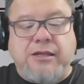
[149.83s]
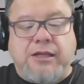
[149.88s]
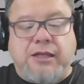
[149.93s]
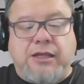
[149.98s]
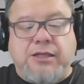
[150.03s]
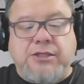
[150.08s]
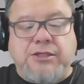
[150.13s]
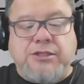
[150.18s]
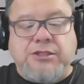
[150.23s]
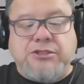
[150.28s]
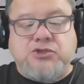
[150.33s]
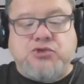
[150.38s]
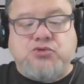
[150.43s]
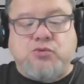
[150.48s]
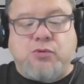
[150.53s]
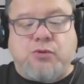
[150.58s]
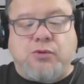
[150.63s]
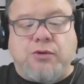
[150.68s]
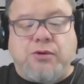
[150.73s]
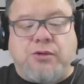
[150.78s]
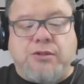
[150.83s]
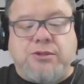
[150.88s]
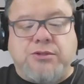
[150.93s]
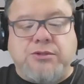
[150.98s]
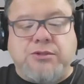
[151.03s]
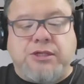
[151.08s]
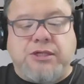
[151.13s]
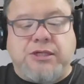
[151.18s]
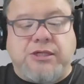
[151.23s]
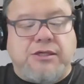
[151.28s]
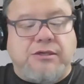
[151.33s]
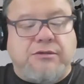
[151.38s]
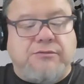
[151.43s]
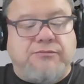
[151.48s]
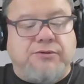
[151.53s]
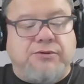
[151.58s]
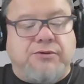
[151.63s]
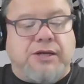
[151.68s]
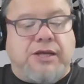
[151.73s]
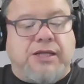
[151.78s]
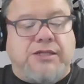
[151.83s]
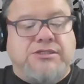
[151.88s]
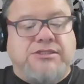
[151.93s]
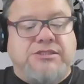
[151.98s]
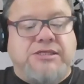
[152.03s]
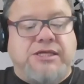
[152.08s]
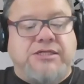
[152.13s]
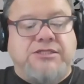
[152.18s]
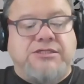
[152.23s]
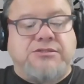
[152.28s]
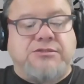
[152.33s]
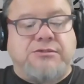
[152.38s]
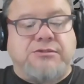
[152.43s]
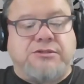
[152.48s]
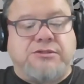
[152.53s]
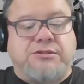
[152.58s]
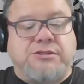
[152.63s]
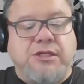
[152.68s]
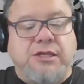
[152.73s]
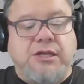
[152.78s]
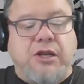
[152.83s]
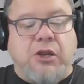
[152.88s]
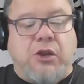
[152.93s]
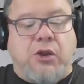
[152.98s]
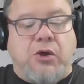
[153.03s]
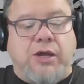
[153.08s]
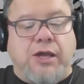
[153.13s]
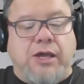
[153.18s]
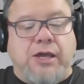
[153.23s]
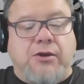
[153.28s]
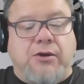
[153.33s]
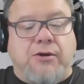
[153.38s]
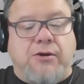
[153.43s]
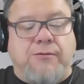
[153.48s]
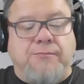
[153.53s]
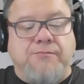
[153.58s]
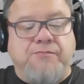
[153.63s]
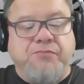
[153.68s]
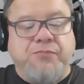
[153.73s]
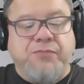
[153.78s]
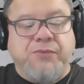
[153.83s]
he swore to give your ancestors long ago,